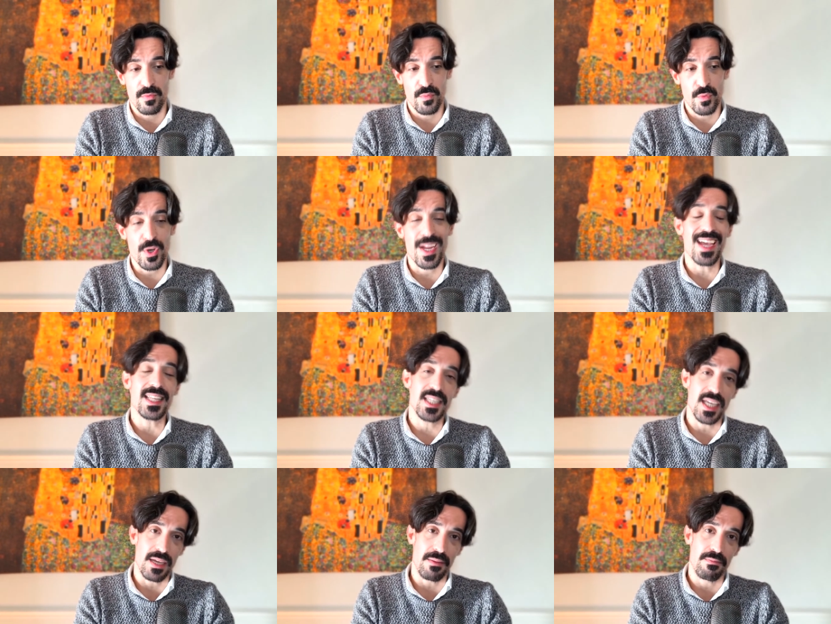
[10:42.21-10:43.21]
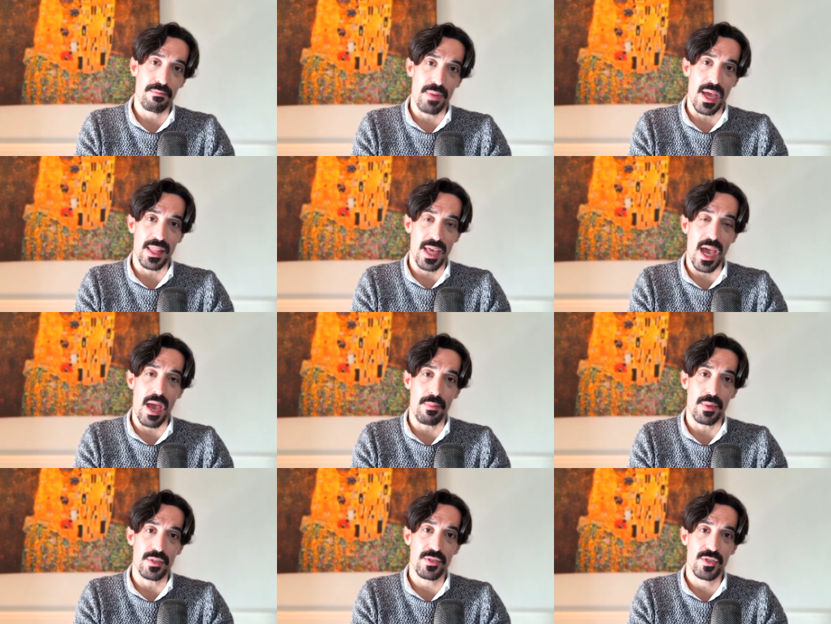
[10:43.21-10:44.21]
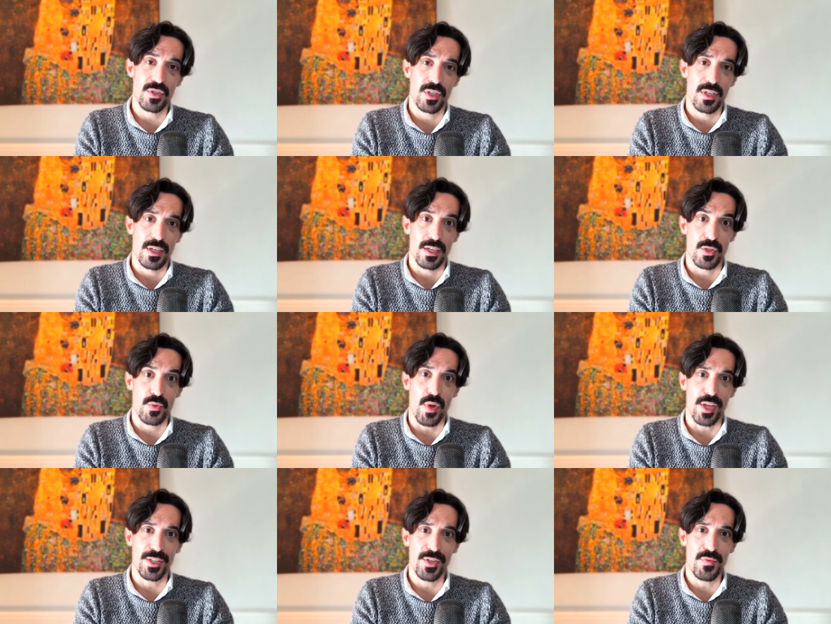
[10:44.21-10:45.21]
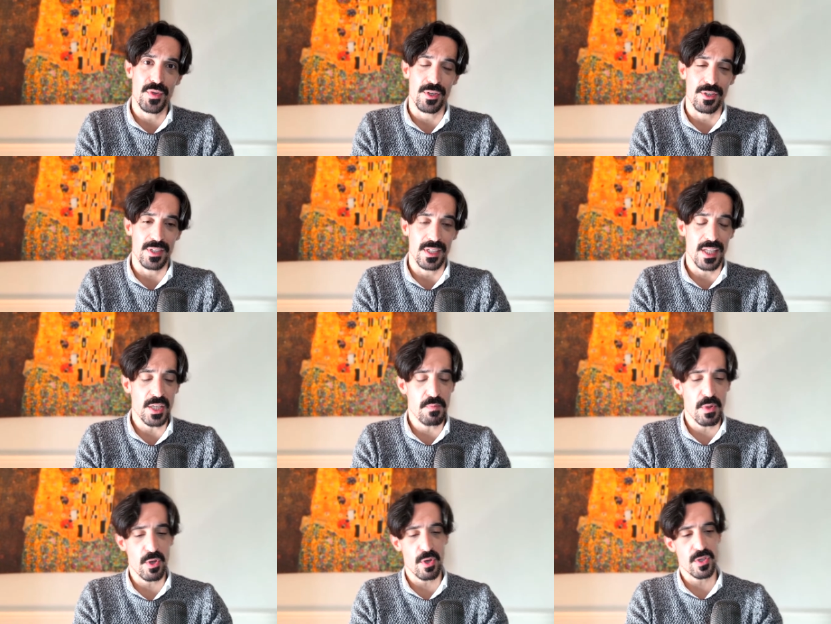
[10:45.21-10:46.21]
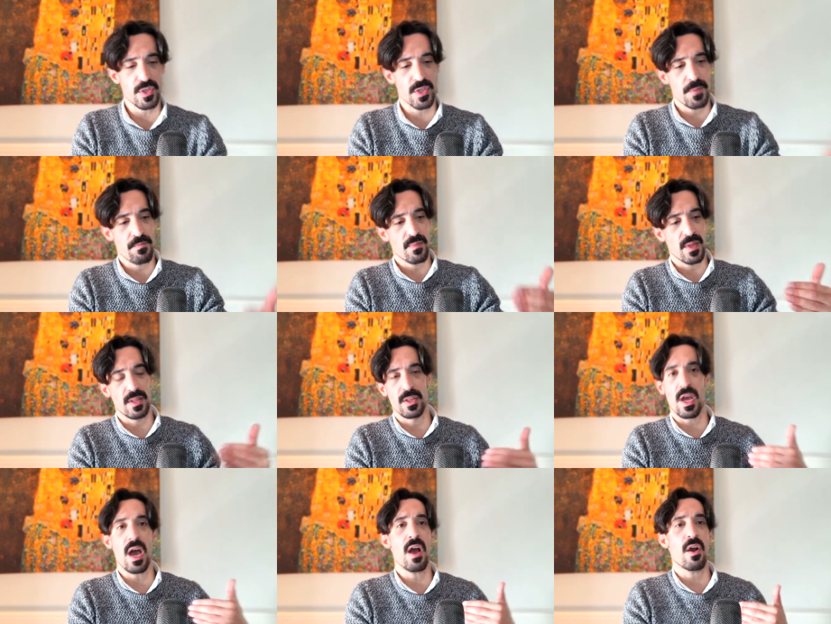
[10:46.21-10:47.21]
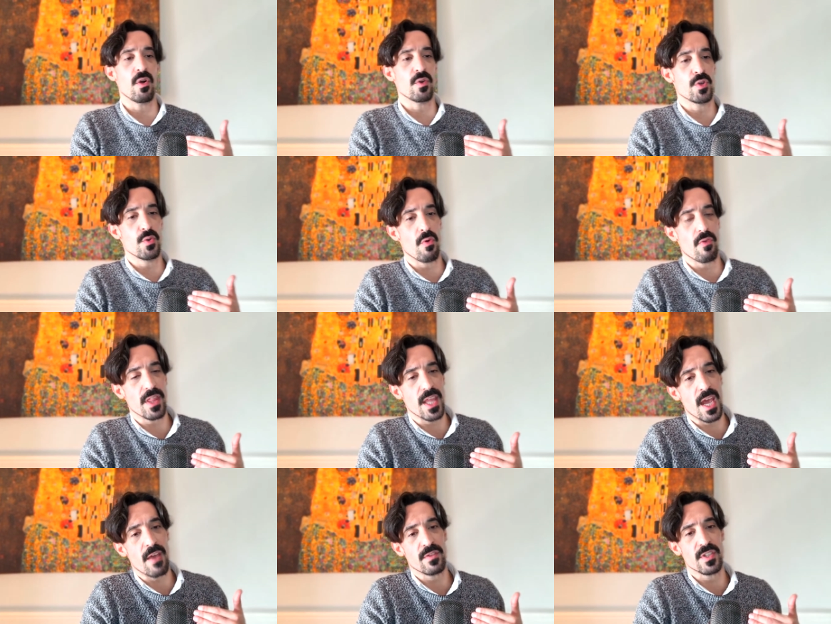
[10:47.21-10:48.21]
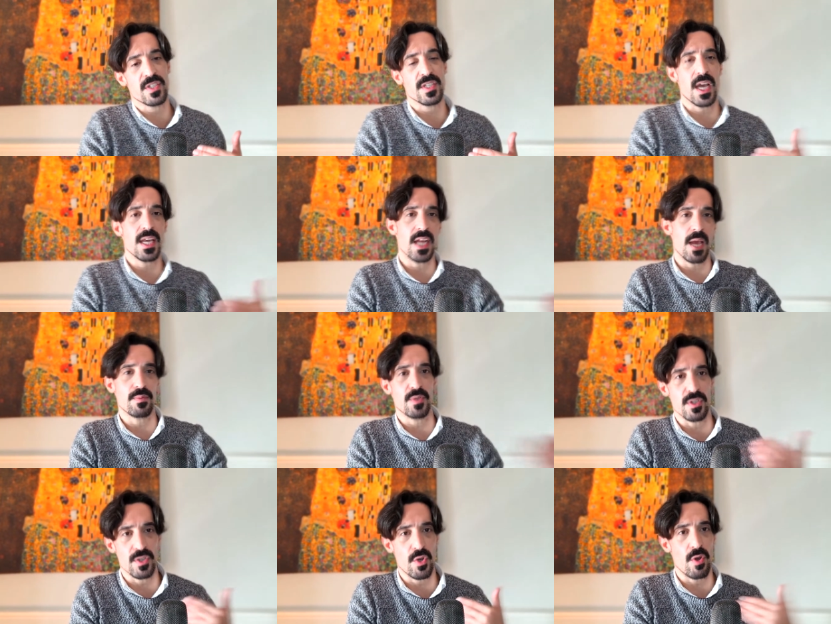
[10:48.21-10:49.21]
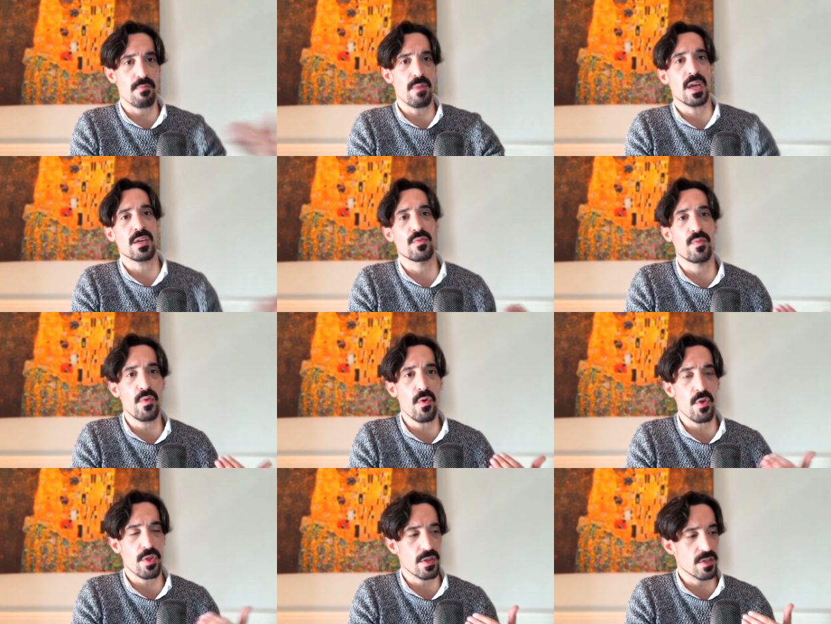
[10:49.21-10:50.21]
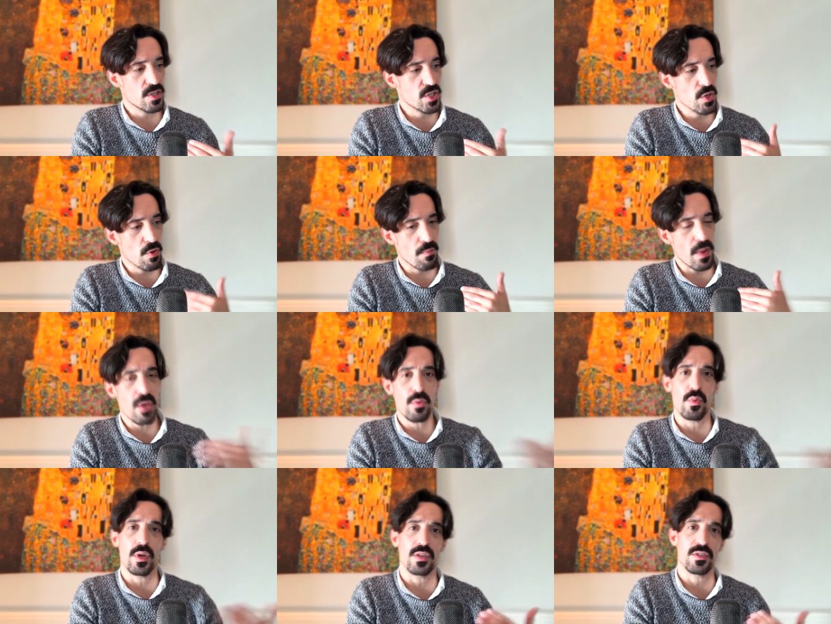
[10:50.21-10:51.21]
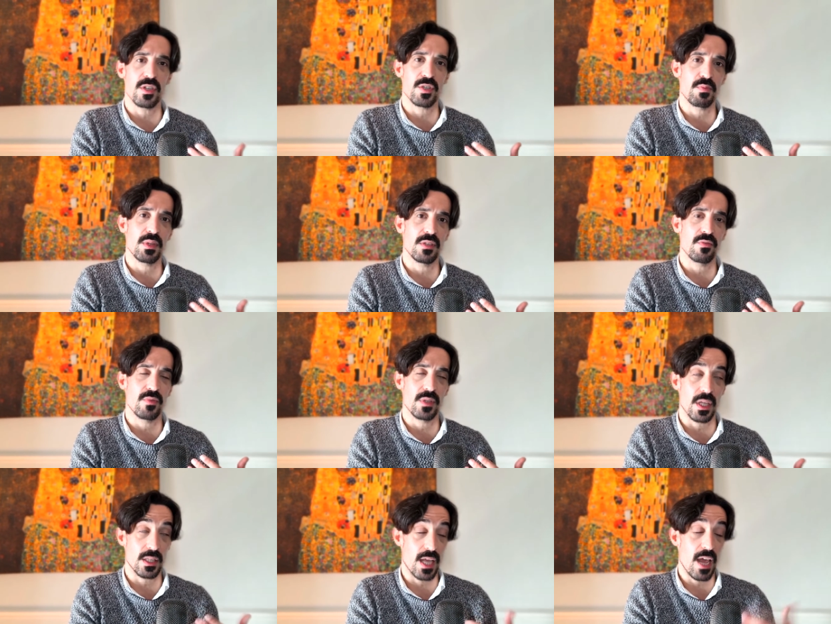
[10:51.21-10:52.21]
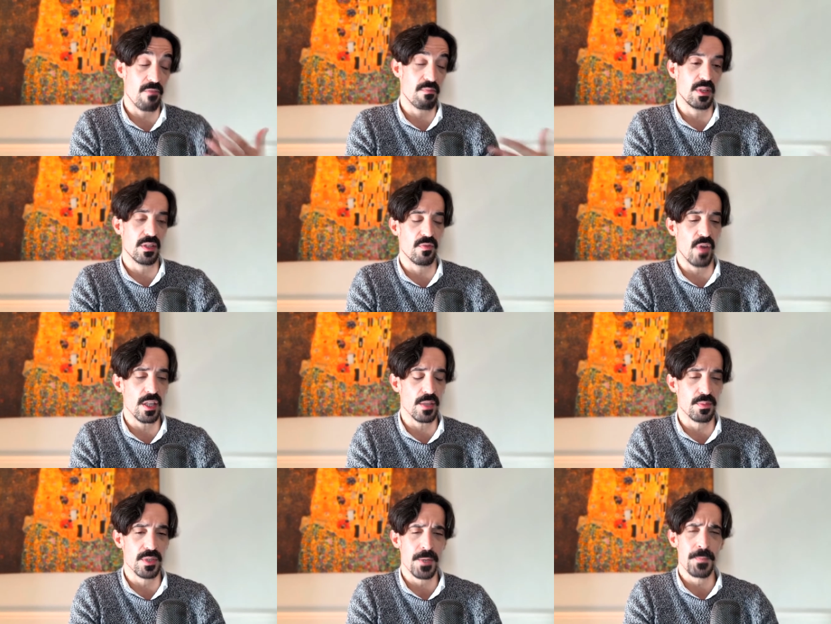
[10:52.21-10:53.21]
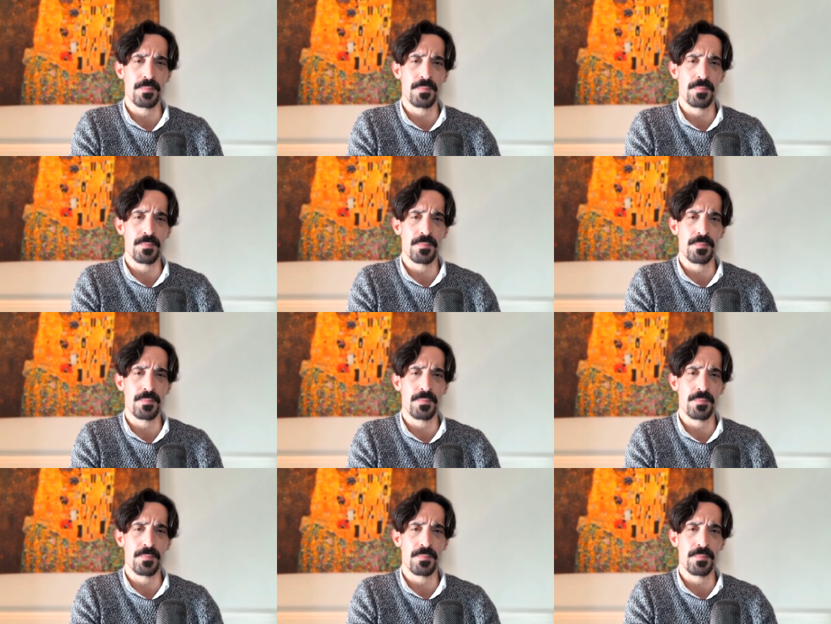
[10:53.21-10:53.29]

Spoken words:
forgetting bad habits is quite difficult. And that's because now you already have these synapses going back and forth and these neural pathways that have been developed.